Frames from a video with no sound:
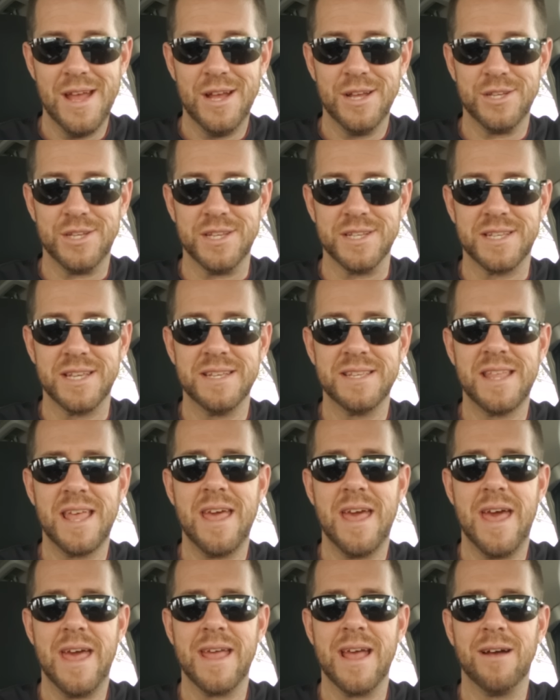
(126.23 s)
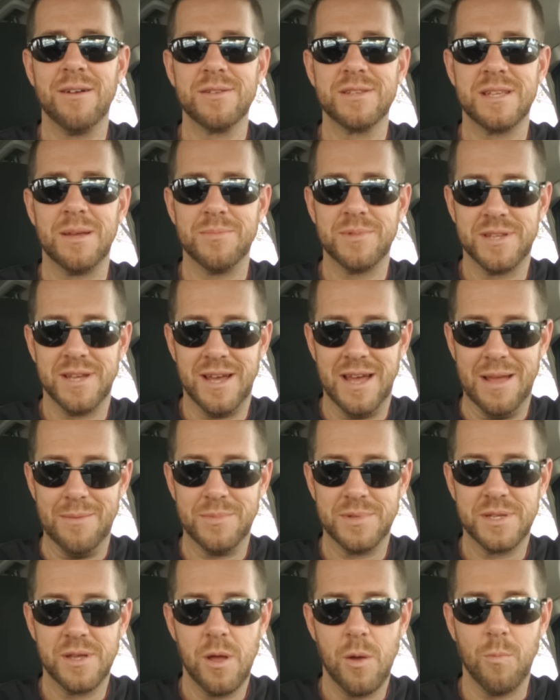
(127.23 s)
She says they hang out
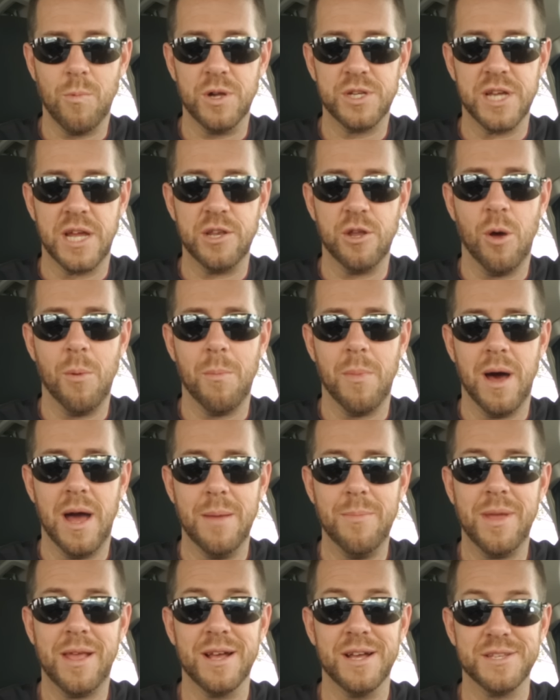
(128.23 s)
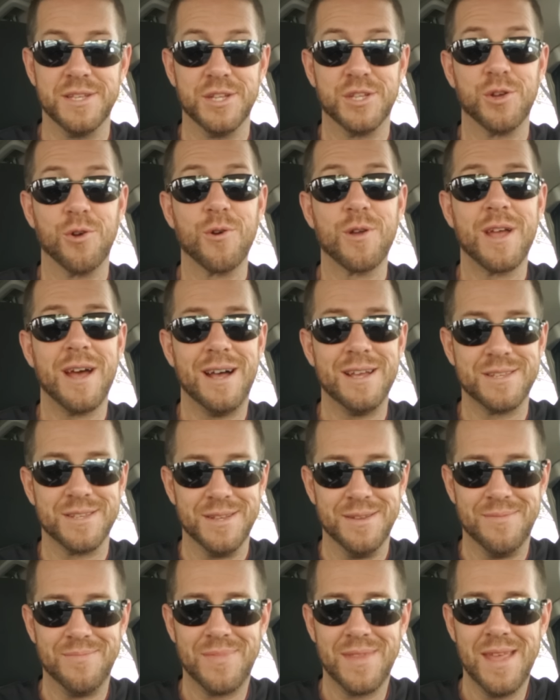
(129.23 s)
sometimes, which I don't mind because it's her
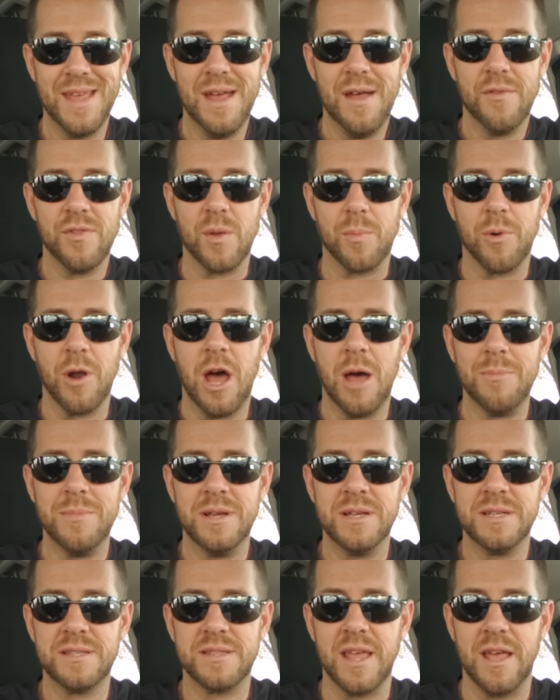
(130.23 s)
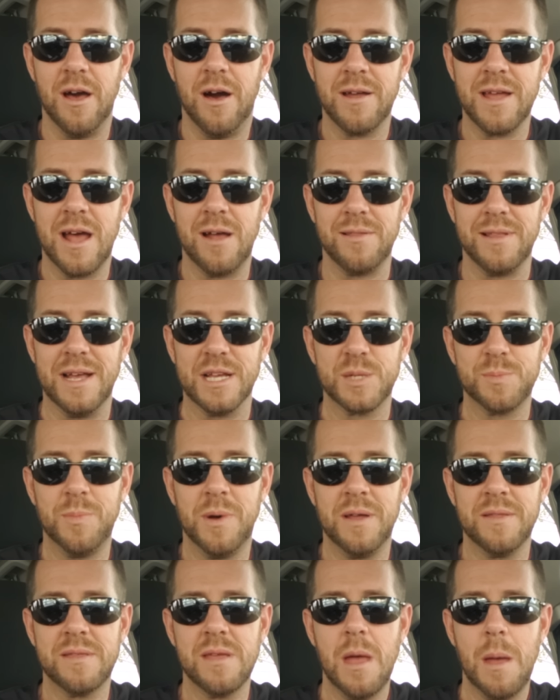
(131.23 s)
cousin. The problem is they hung out last
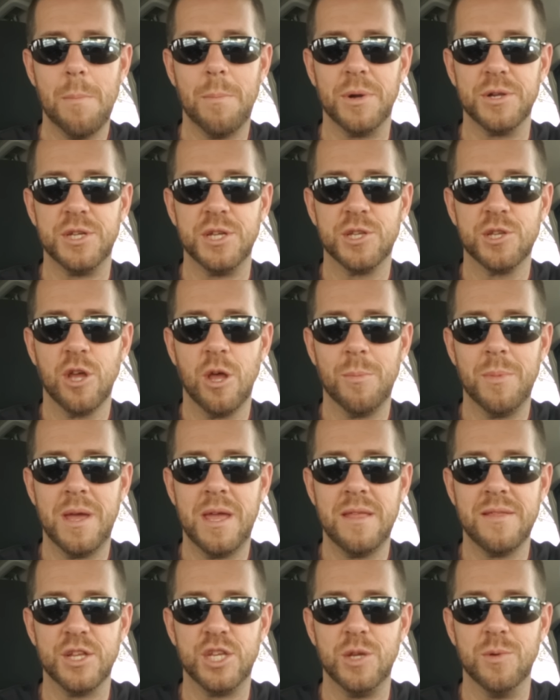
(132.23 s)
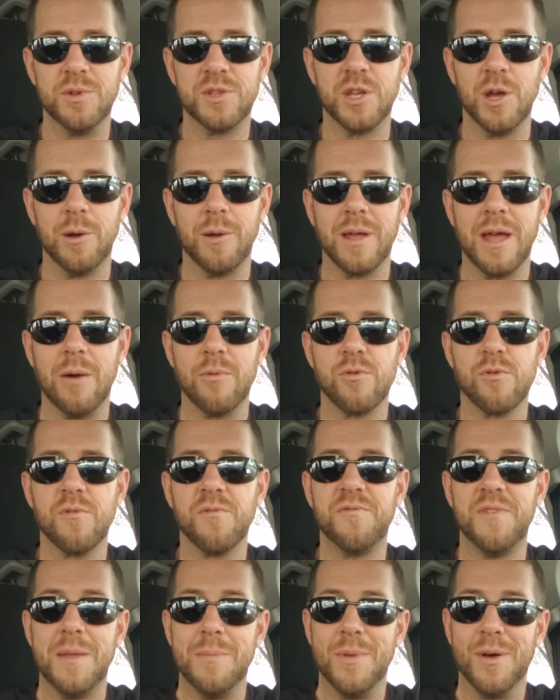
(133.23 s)
month, but she told me that she was going out with her
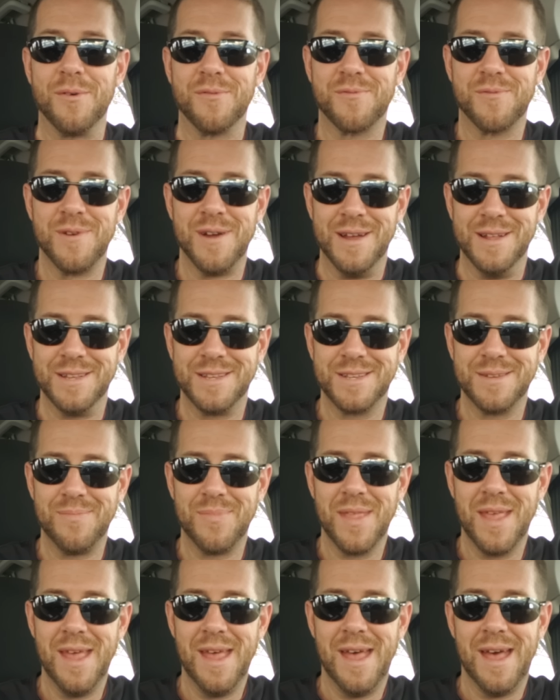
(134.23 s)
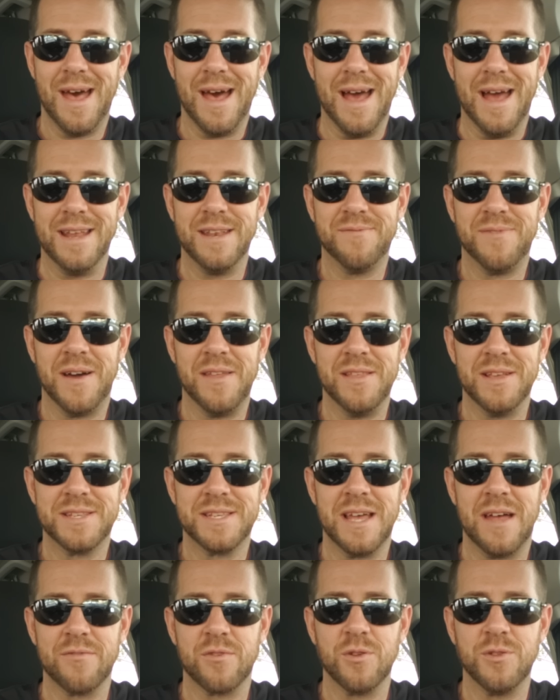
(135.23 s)
female friends. I had to find
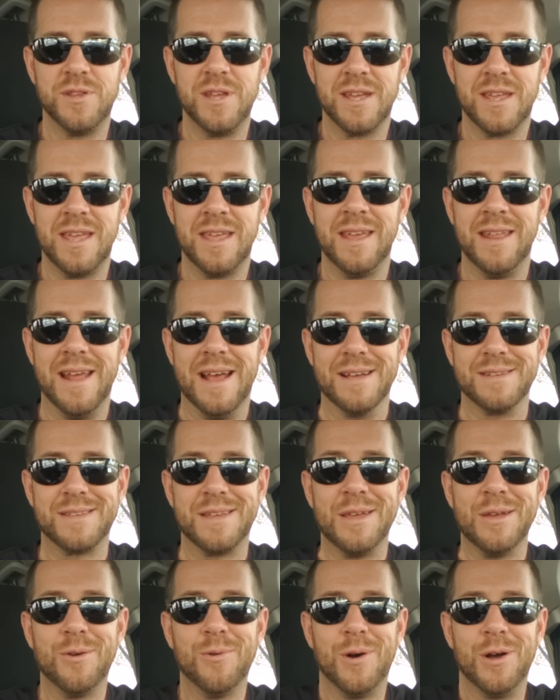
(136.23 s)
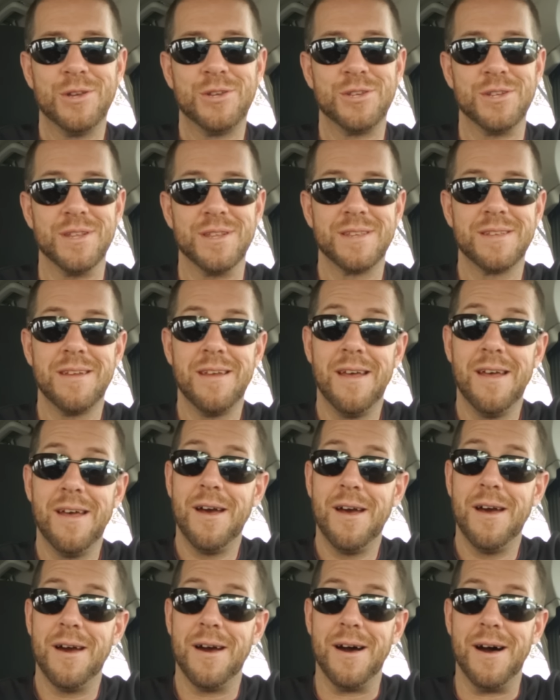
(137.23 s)
this out after digging and asking questions.
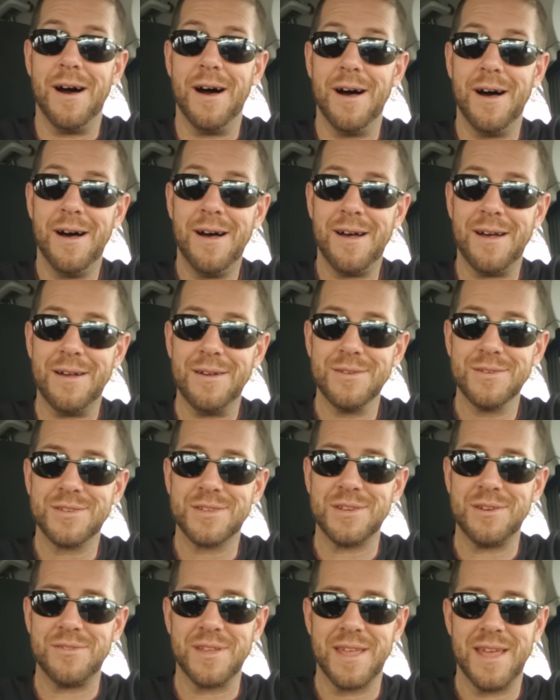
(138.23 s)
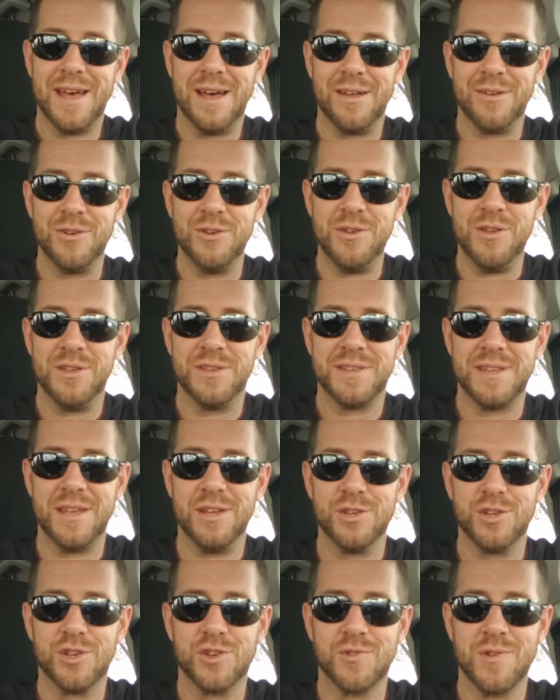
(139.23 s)
So the gal who you
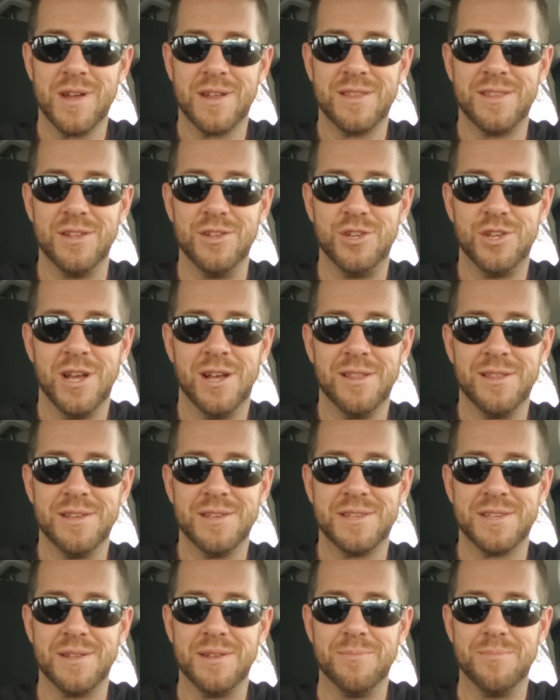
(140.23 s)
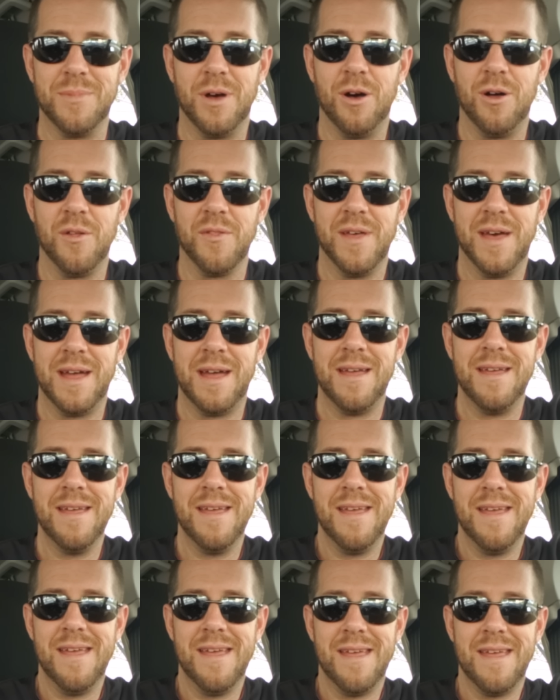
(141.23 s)
say is strict and jealous and all that
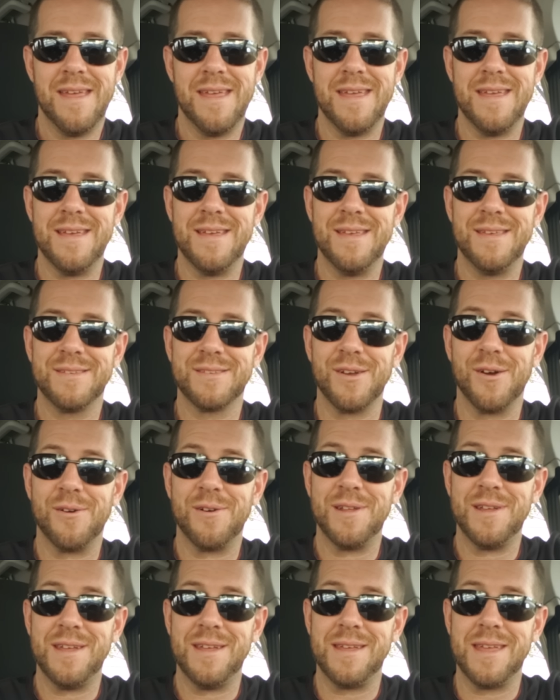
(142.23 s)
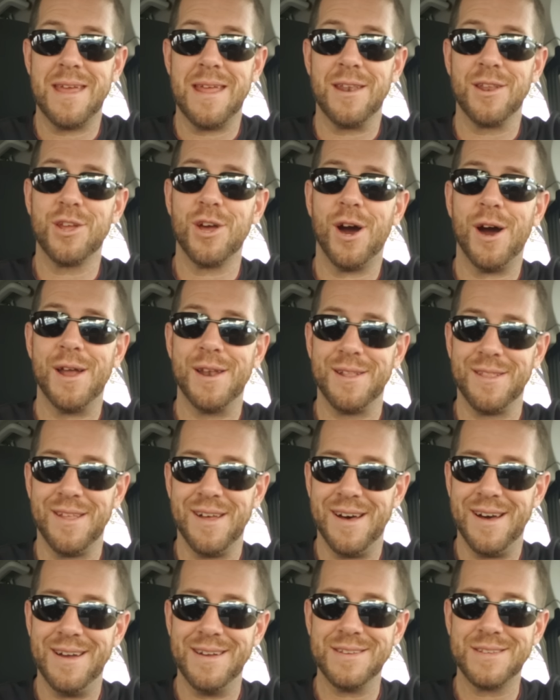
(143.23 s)
is already getting caught in
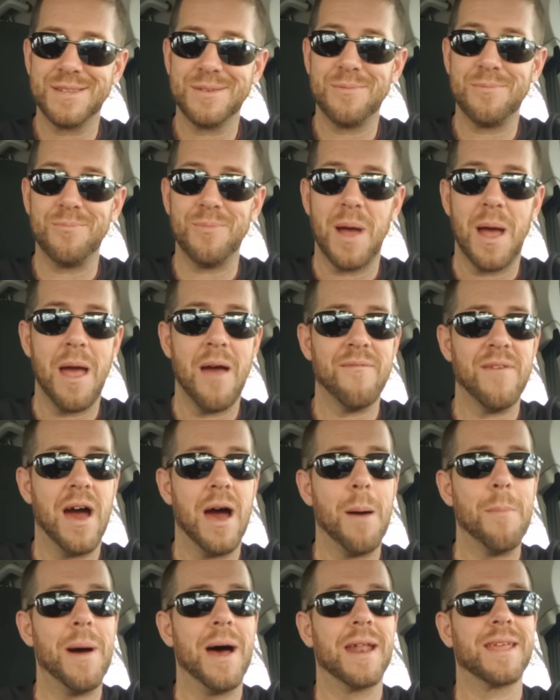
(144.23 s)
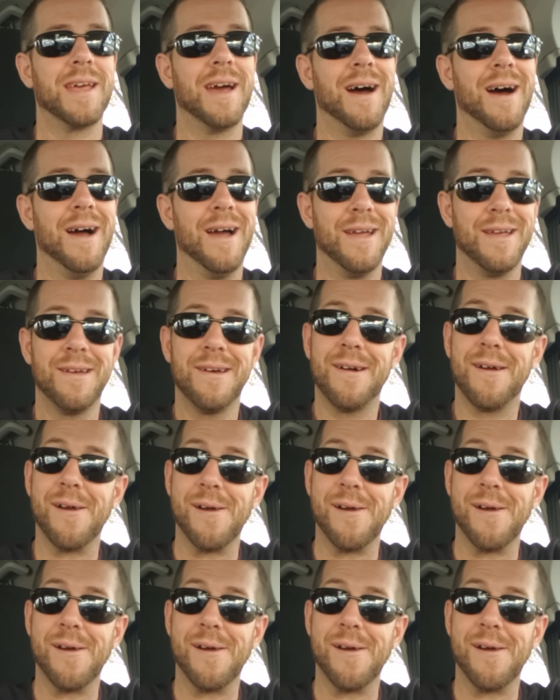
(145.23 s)
lies about a guy.